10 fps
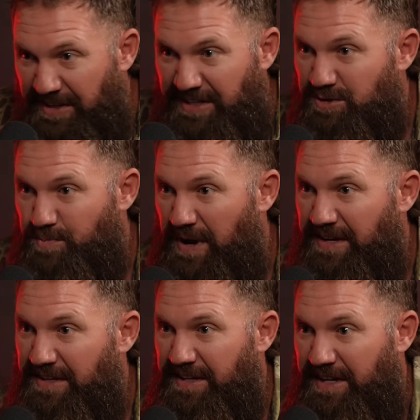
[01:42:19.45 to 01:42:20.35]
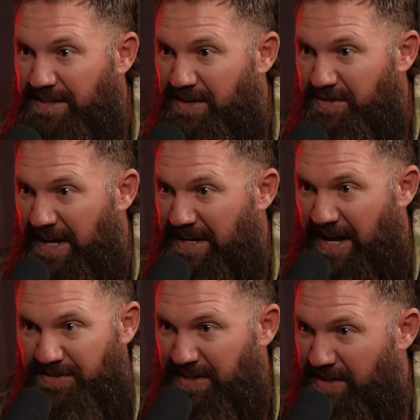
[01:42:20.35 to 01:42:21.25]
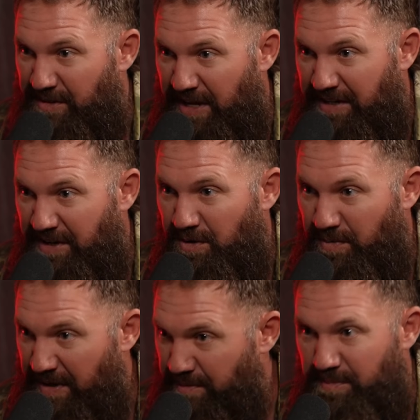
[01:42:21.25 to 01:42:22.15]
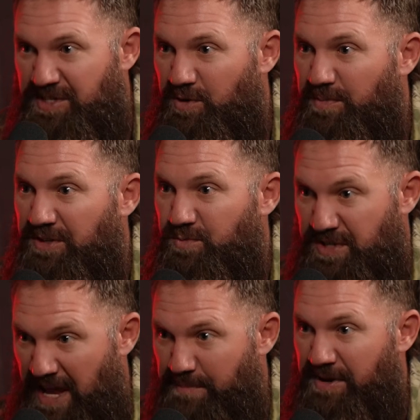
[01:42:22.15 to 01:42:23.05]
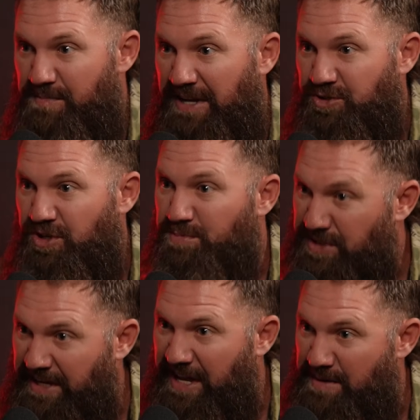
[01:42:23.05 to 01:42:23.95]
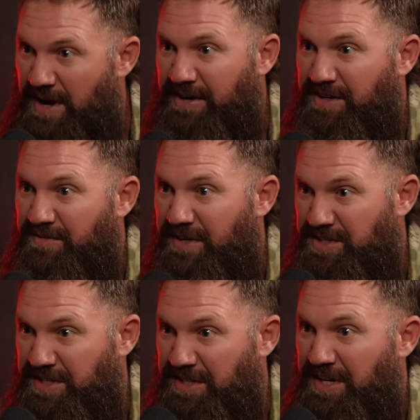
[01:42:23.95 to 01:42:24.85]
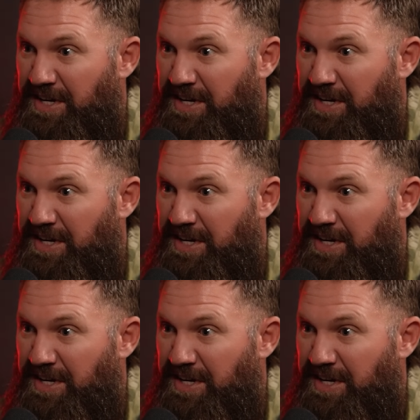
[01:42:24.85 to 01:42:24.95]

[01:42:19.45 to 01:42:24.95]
I think he's probably like, you know, getting out there to like, let me see what's happening in my troops that I came out here to visit.